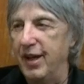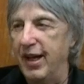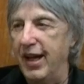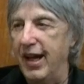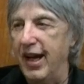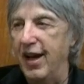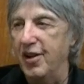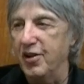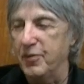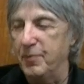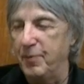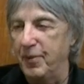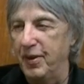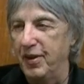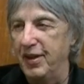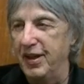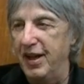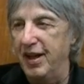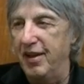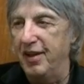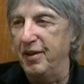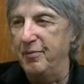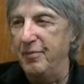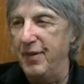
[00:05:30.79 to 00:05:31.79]
My house burned
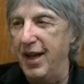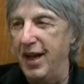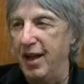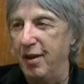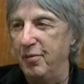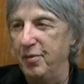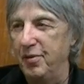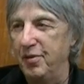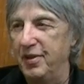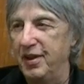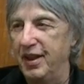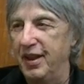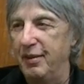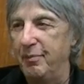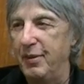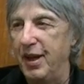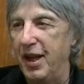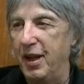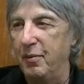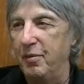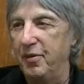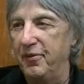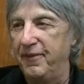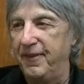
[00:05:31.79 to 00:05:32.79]
down in Malibu, and then the
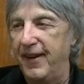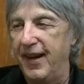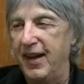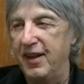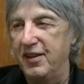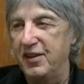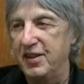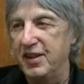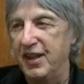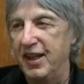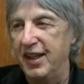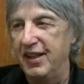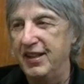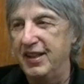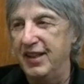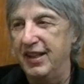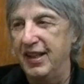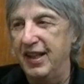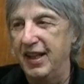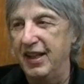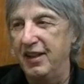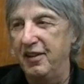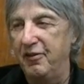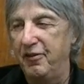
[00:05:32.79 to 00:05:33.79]
Malibu fires in
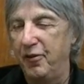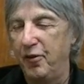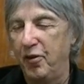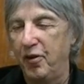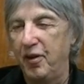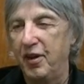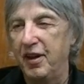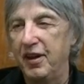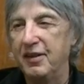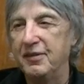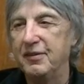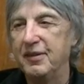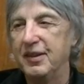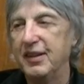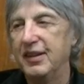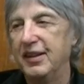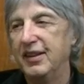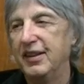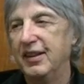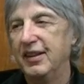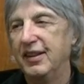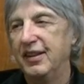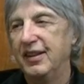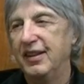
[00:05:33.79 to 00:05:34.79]
1994. That'll
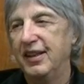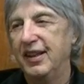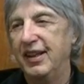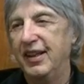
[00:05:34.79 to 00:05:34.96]
do it.